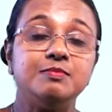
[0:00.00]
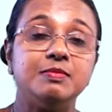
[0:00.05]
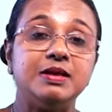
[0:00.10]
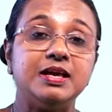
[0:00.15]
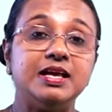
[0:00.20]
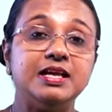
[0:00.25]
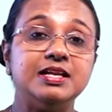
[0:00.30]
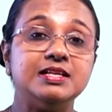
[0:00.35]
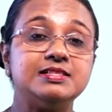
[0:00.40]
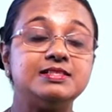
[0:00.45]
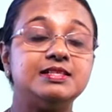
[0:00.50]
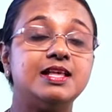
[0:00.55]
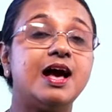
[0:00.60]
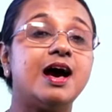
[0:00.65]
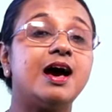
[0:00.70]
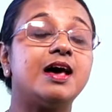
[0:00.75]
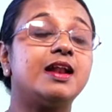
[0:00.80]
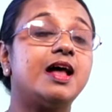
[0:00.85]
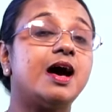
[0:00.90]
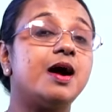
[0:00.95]
means
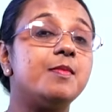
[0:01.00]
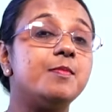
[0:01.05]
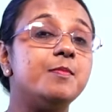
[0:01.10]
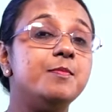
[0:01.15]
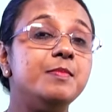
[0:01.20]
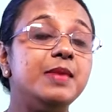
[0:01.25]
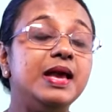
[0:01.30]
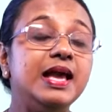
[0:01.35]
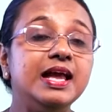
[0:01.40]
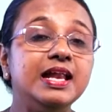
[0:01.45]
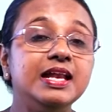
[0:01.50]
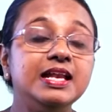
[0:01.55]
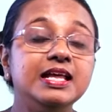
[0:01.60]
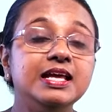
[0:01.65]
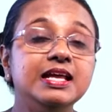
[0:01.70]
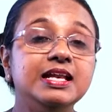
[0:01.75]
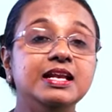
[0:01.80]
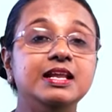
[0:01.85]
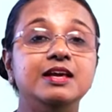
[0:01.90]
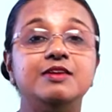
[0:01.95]
there are
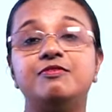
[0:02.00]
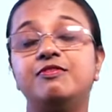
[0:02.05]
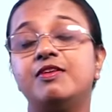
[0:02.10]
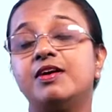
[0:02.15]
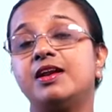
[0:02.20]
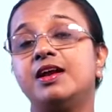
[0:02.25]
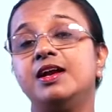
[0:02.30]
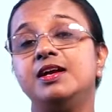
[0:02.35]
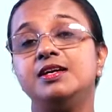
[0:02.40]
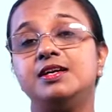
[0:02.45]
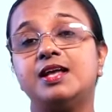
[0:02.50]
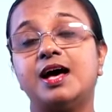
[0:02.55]
many different